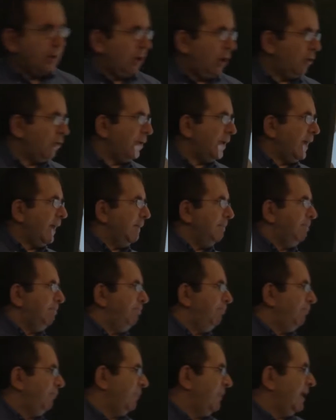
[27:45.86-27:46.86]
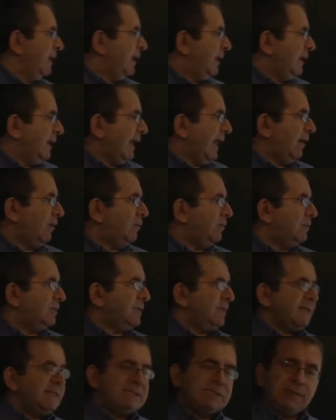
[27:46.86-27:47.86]
Okay, now
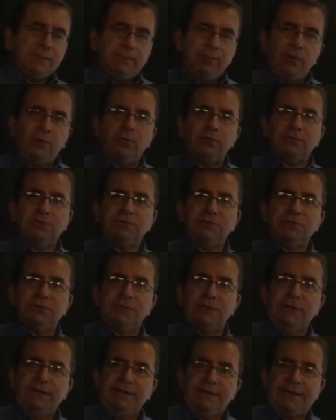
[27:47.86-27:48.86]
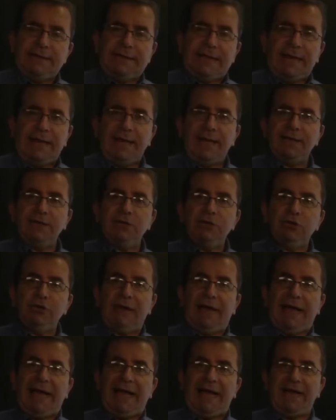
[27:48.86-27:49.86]
let's suppose you
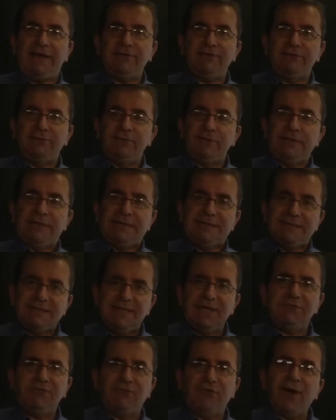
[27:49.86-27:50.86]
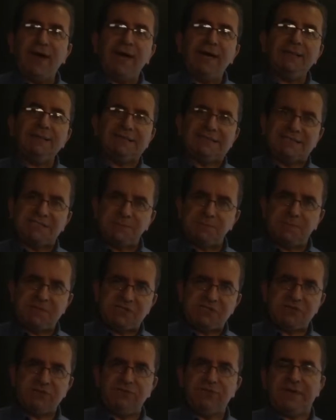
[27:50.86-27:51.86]
have defined the
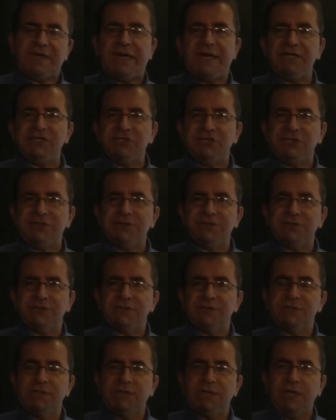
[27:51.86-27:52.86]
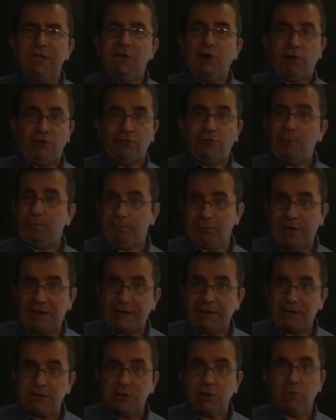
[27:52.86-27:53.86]
specifications of a
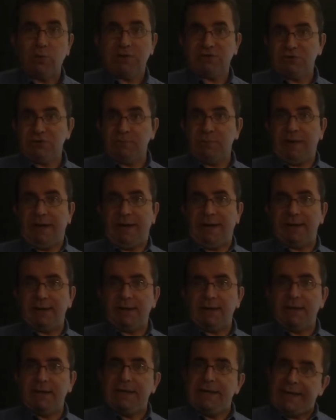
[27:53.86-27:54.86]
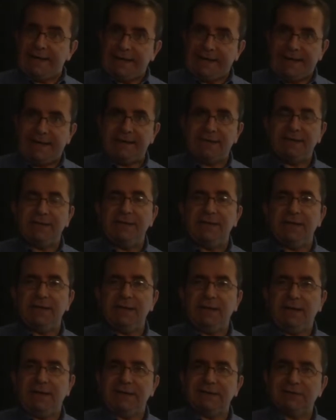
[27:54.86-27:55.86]
product you want to buy and the
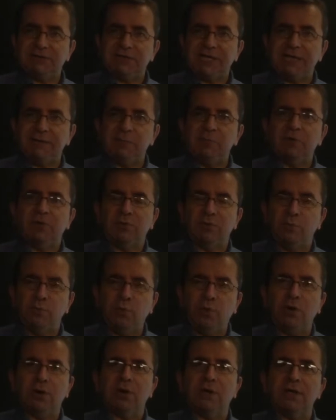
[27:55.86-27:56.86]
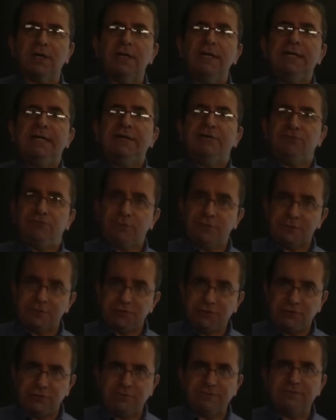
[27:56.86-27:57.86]
statement of work for a
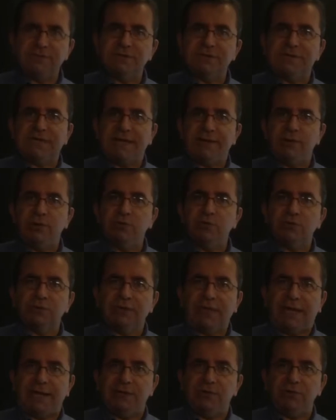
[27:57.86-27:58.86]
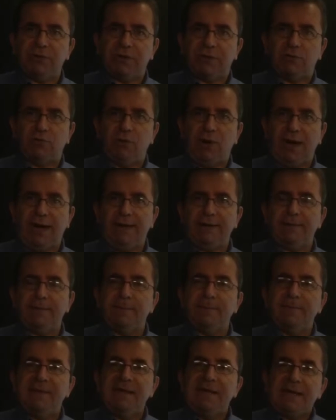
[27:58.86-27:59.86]
service that you would like to acquire.
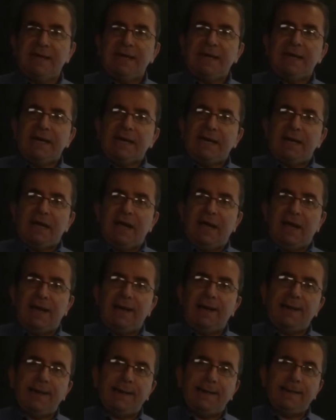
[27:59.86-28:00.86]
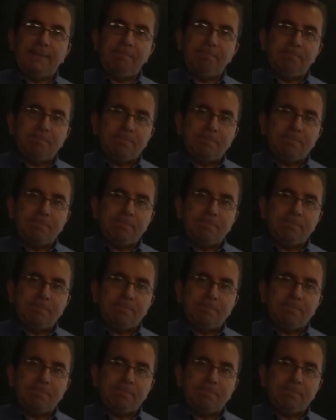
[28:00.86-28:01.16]
Um,